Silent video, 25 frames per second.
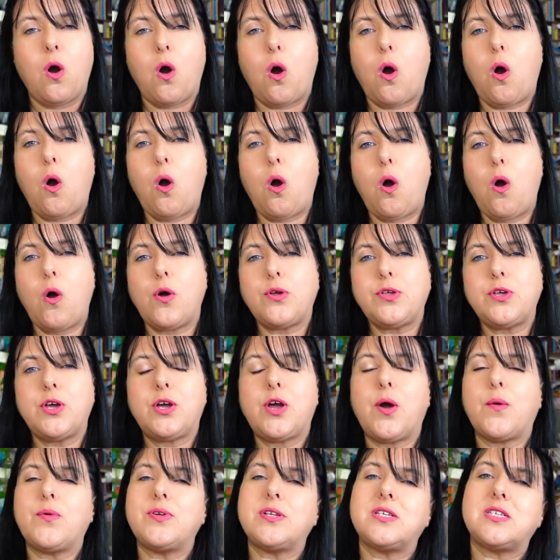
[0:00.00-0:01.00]
or you
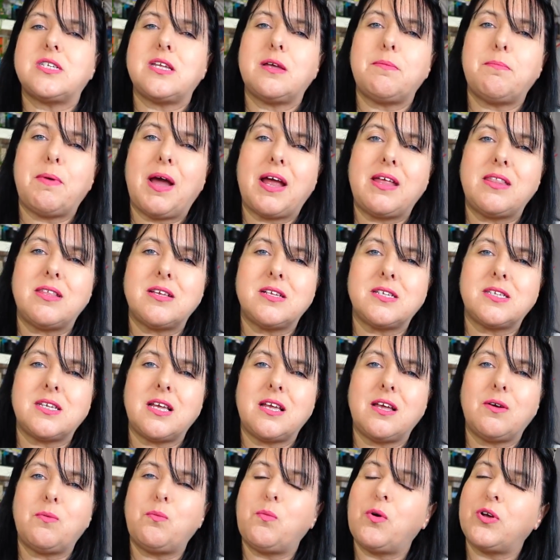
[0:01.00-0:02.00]
go and sit by the
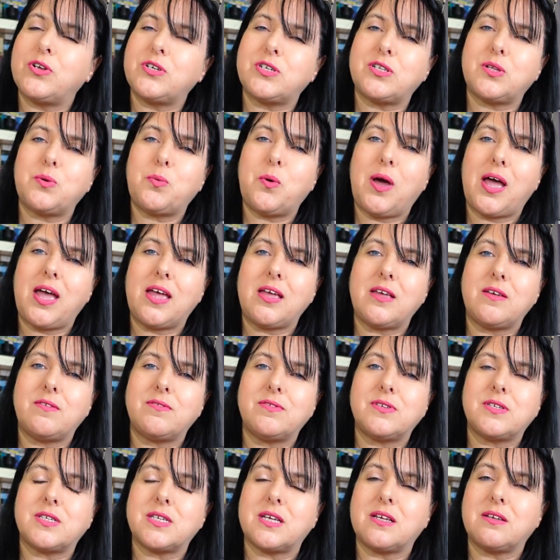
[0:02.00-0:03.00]
sea and watch the
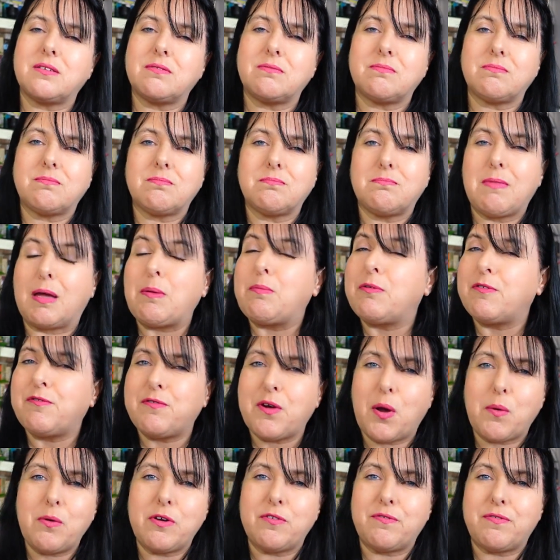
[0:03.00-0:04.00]
waves, maybe
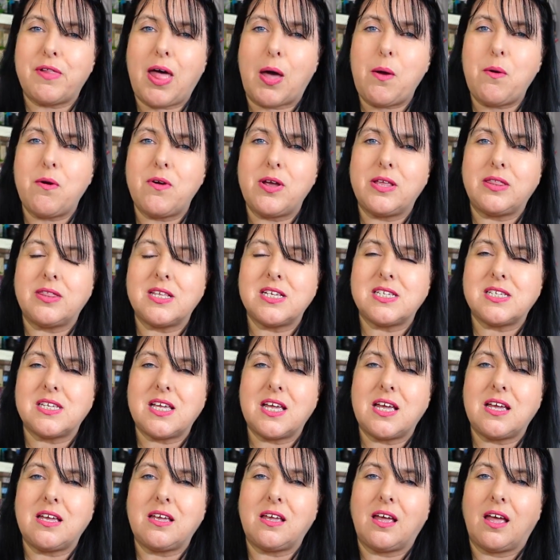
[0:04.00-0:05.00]
throw a flower in the
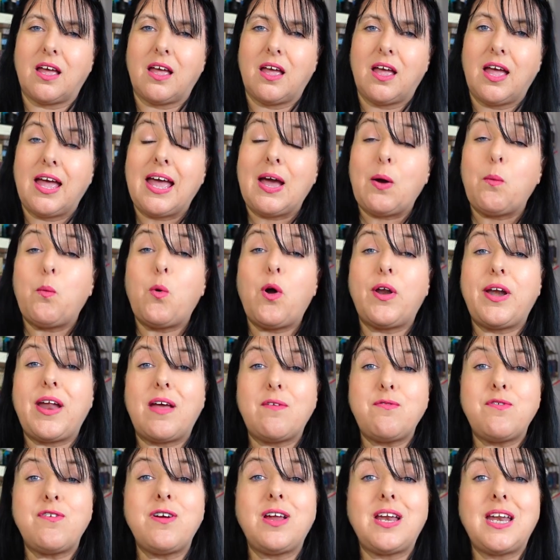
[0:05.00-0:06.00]
sea.
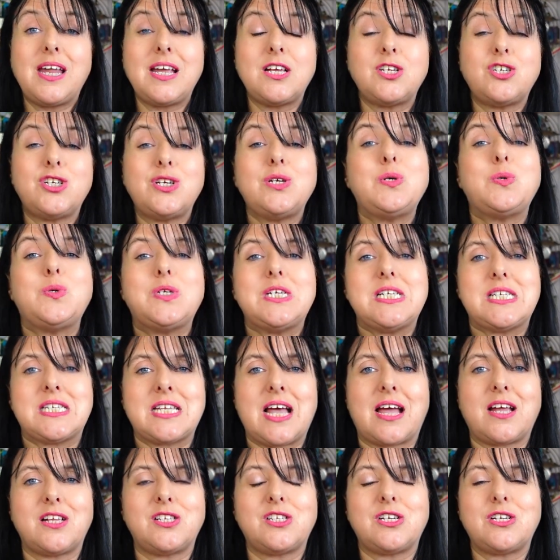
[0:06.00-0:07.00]
Whatever it is you
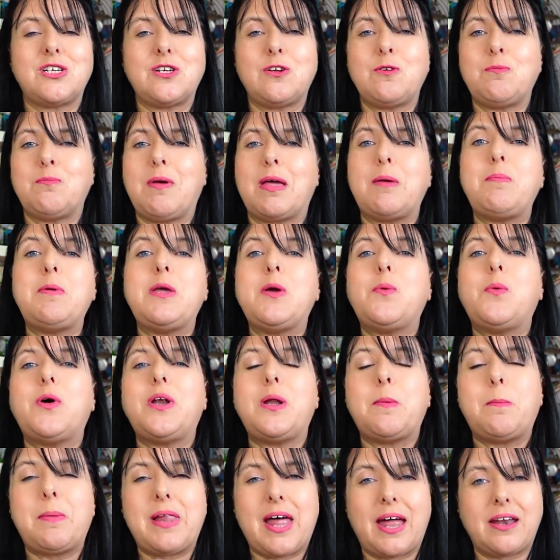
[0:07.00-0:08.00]
decide to do, maybe you want
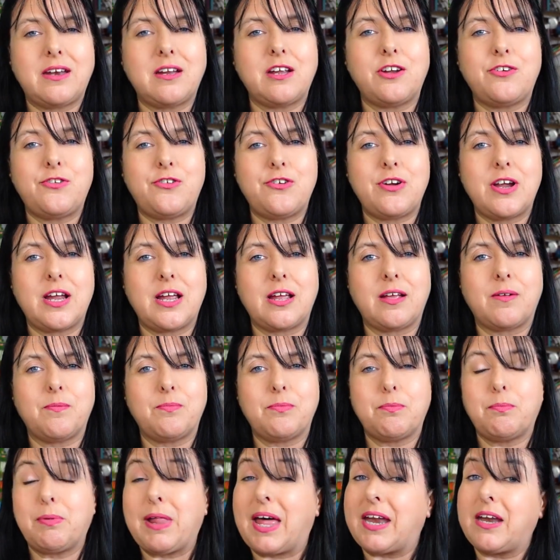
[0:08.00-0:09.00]
to plant a tree,
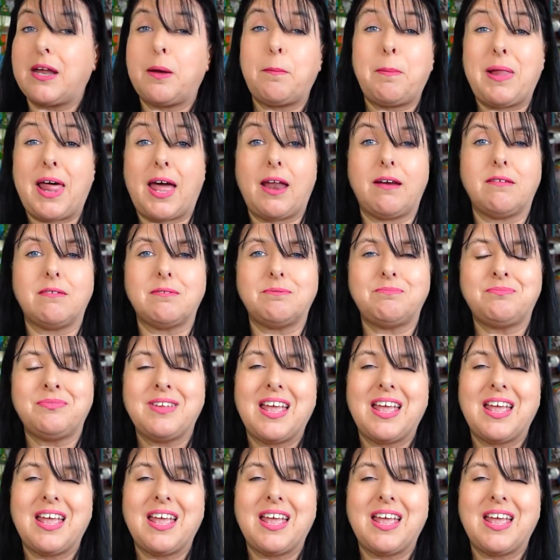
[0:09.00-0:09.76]
plant a plant.